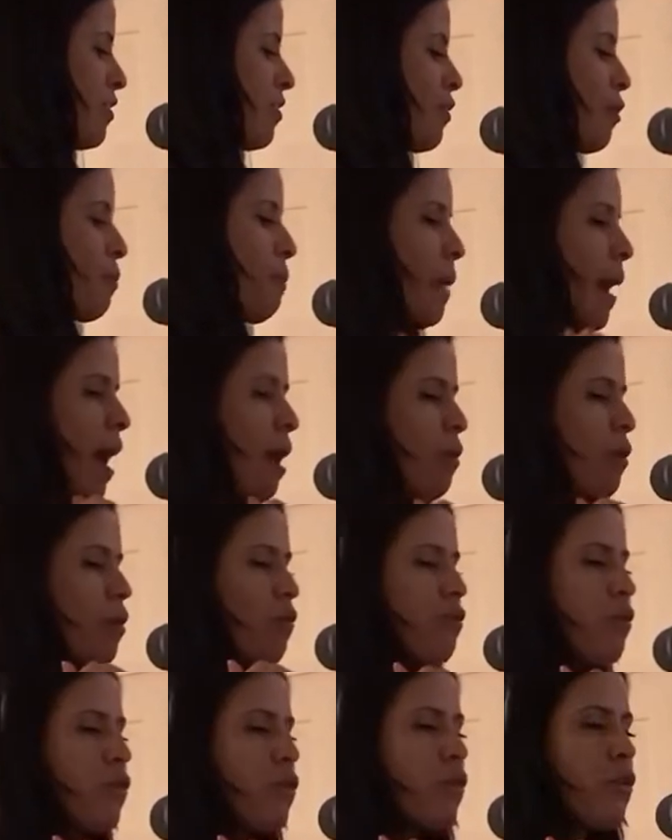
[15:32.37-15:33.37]
Their
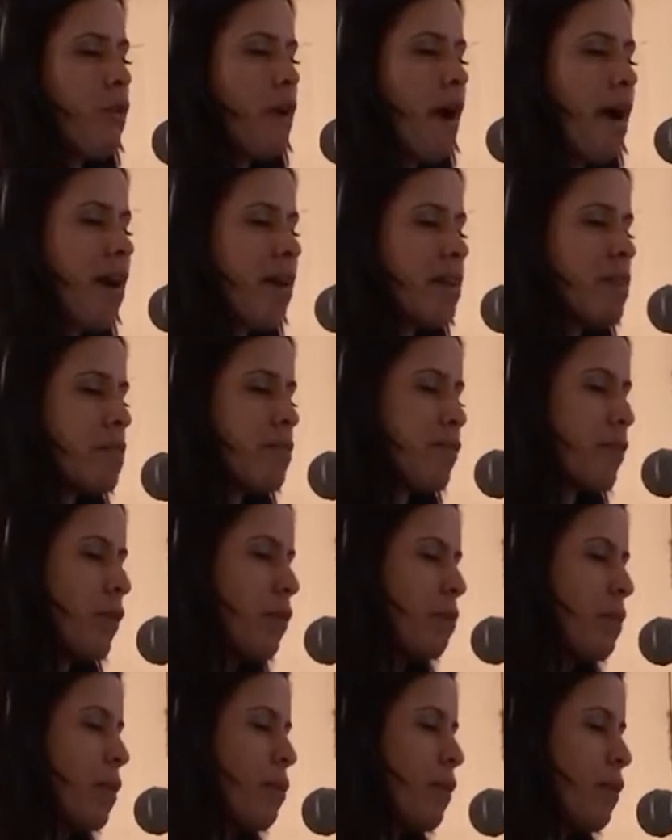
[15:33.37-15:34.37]
powerful cries
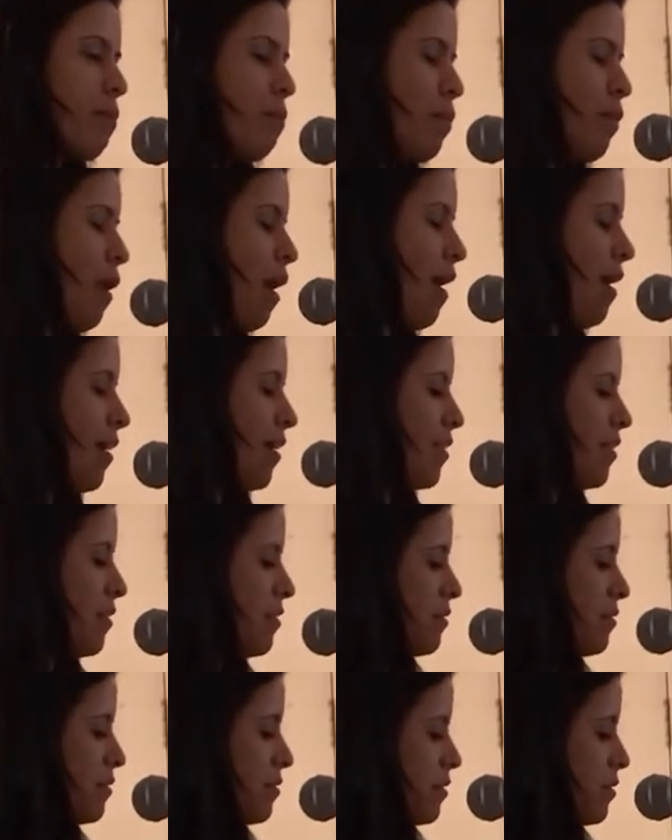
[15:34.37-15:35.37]
fill me with pride.
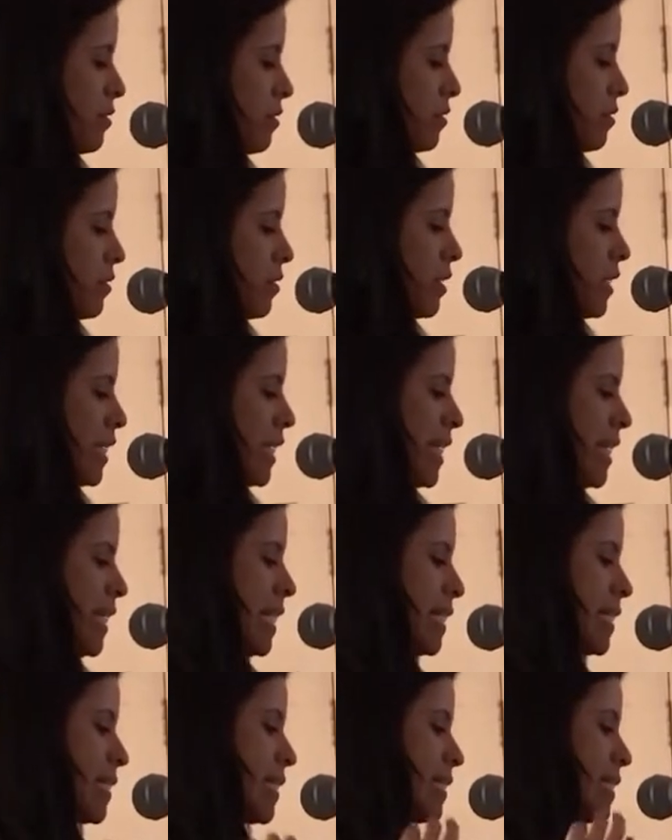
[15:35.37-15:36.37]

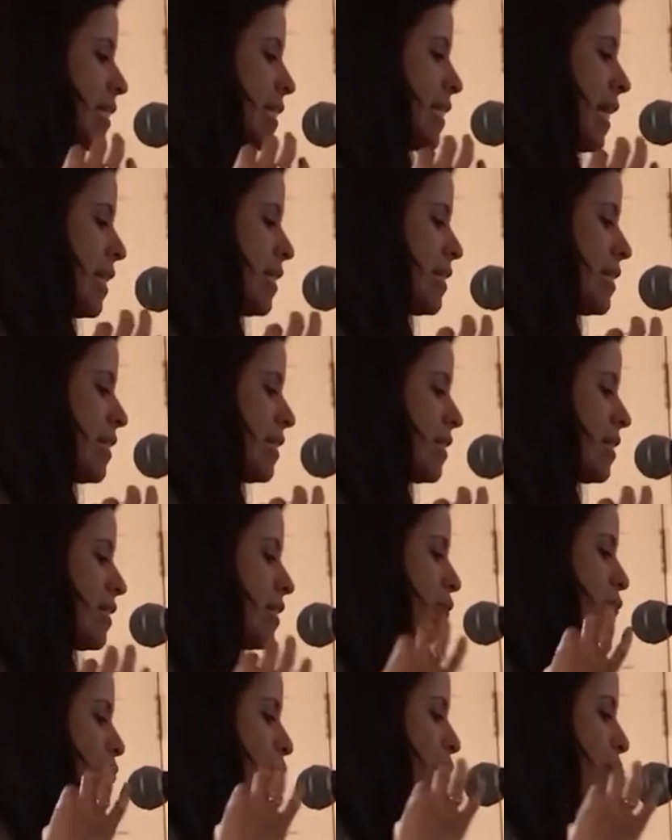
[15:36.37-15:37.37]

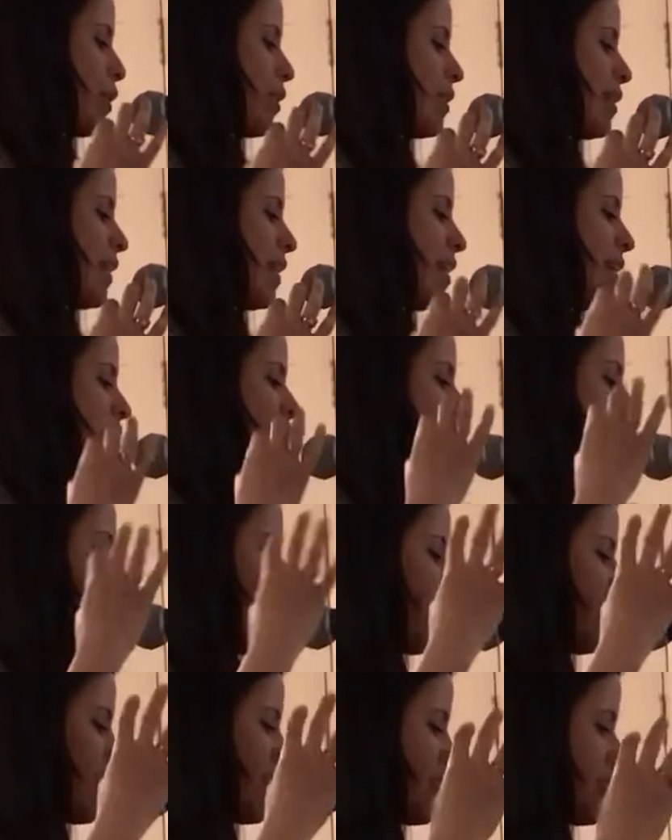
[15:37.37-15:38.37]
Descendants of brilliant
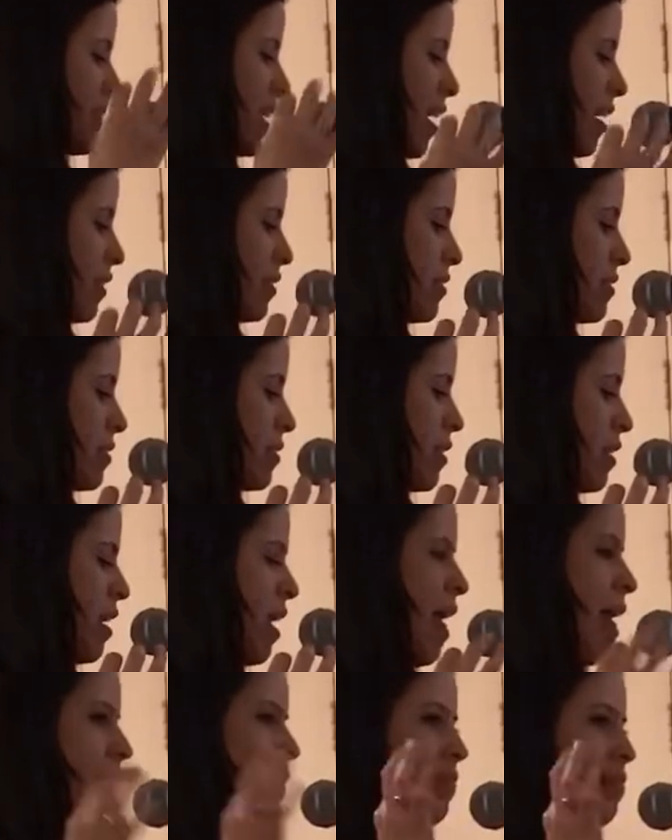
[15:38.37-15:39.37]
architects,
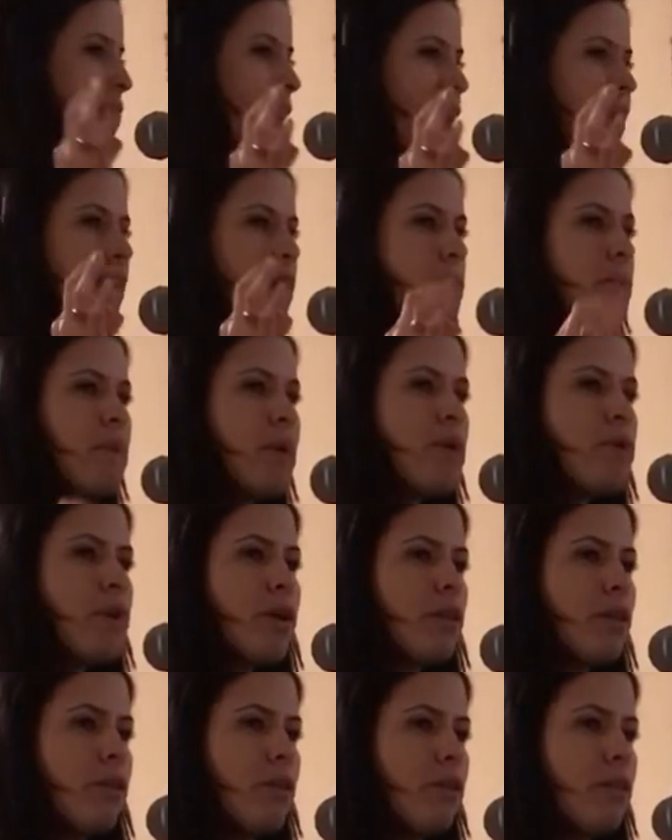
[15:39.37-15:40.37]
like a
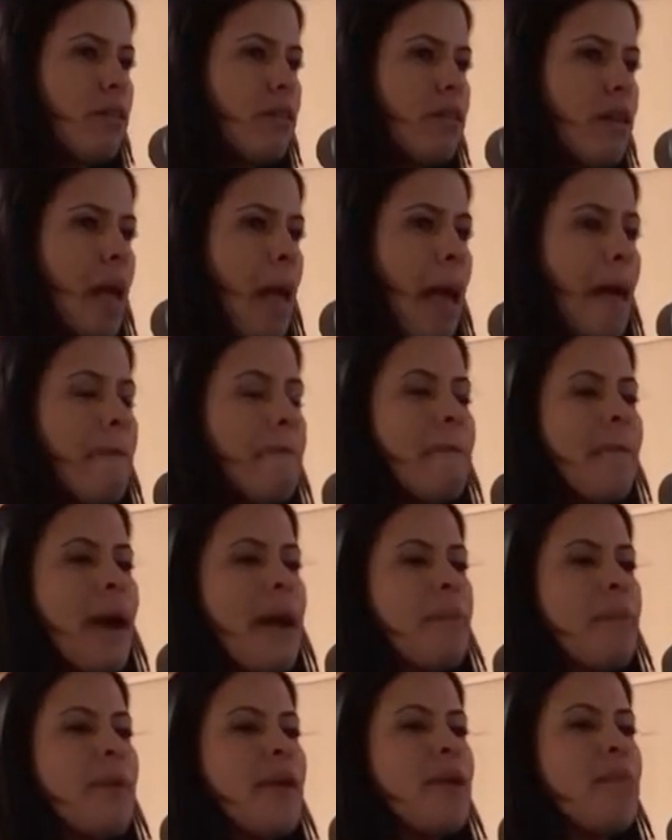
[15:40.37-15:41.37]
miracle,
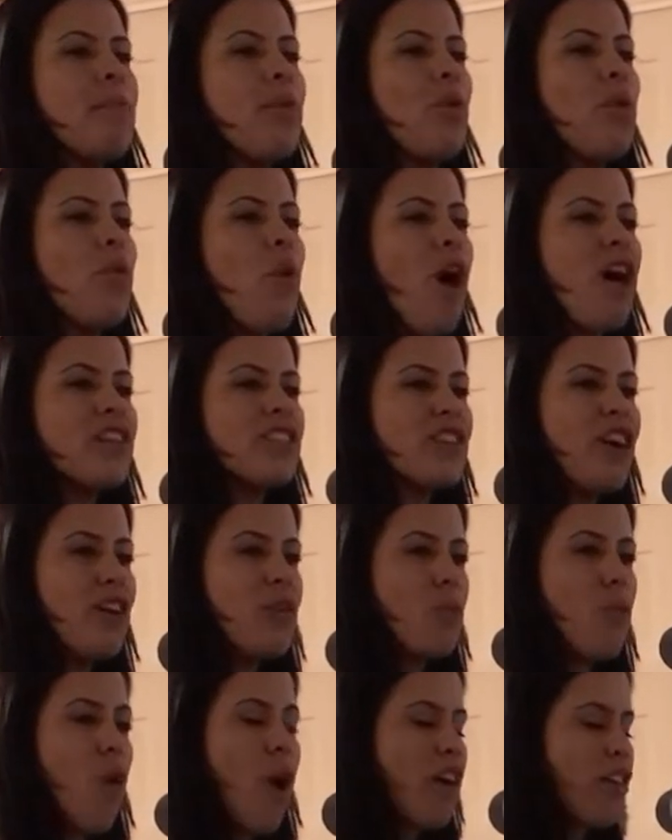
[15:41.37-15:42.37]
my people walked
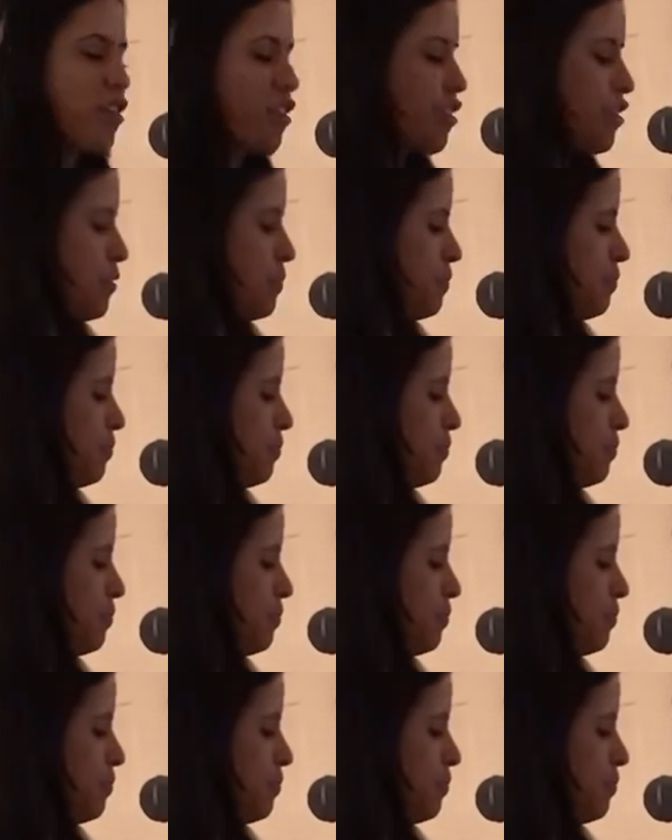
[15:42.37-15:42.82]
on water.